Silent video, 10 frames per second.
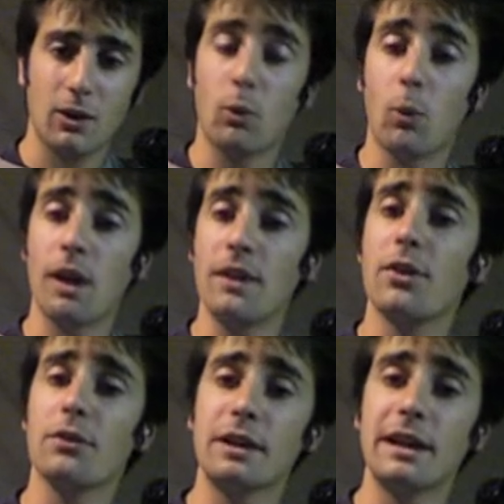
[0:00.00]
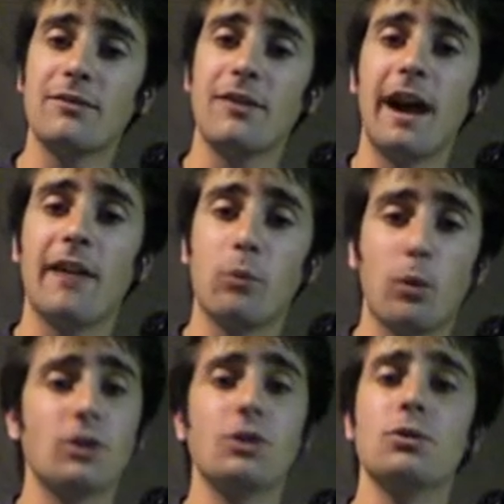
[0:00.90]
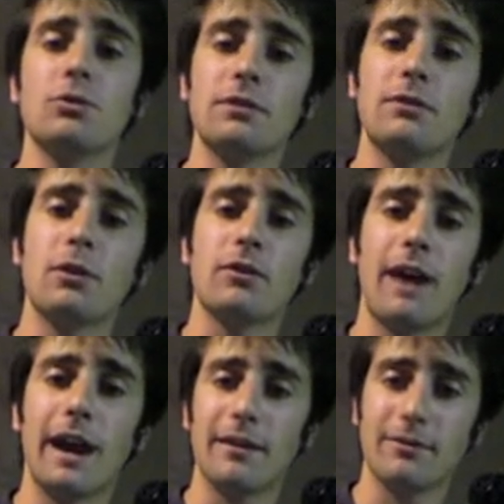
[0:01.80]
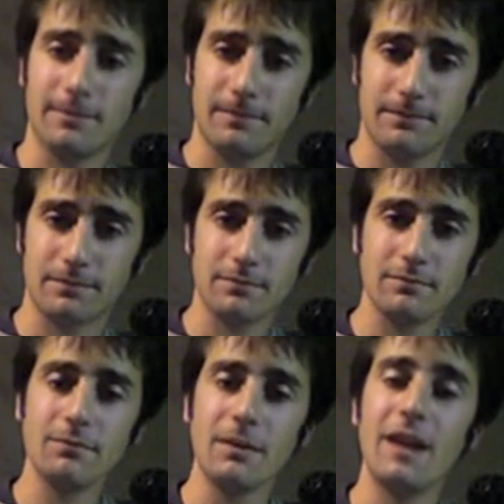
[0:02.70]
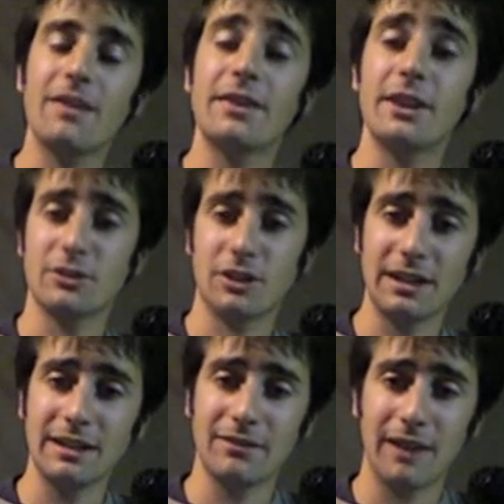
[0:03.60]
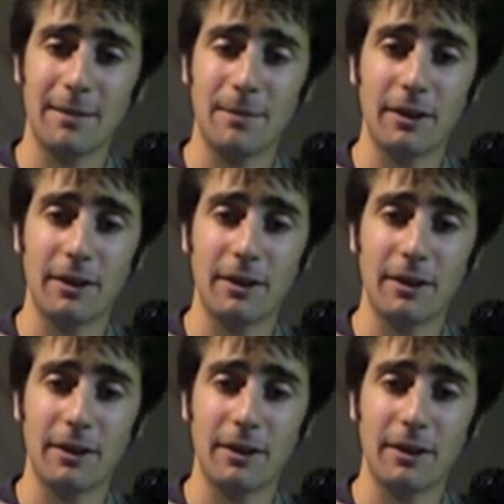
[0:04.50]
1, 3, and 5. 1, 2, 3, 4, 5. There's our E flat